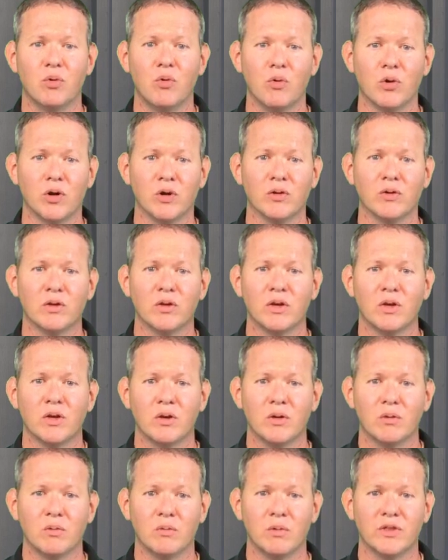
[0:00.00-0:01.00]
and support
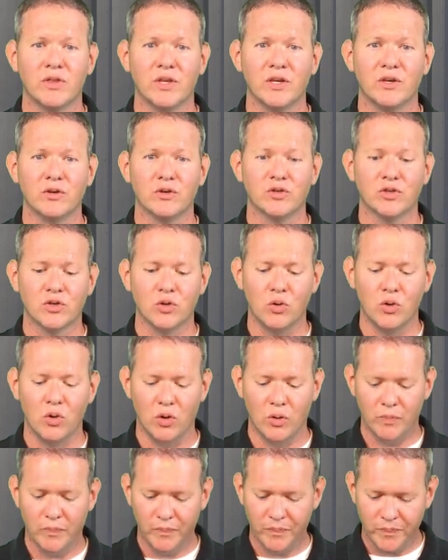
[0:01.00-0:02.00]
within your
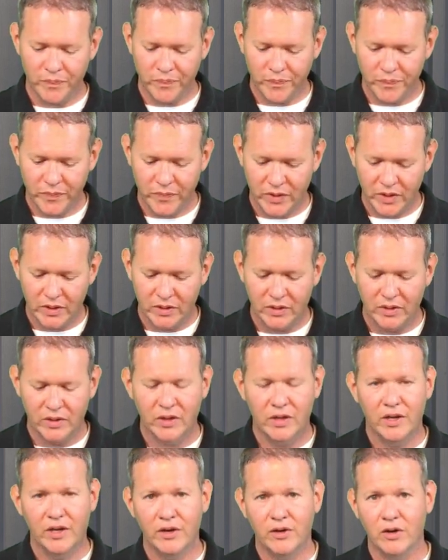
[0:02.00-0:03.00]
school.
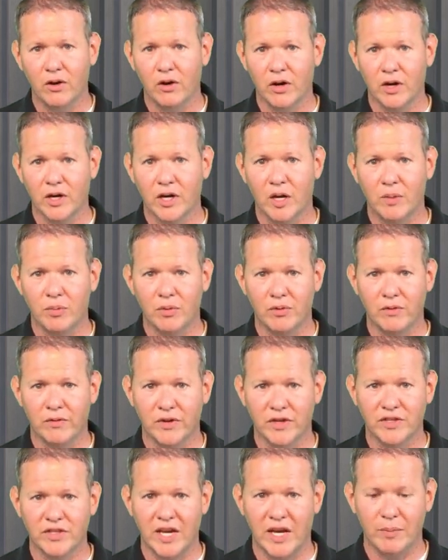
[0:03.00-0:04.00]
Here are a
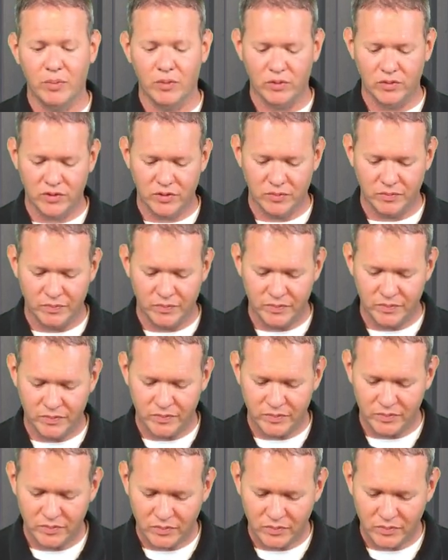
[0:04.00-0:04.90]
couple of examples.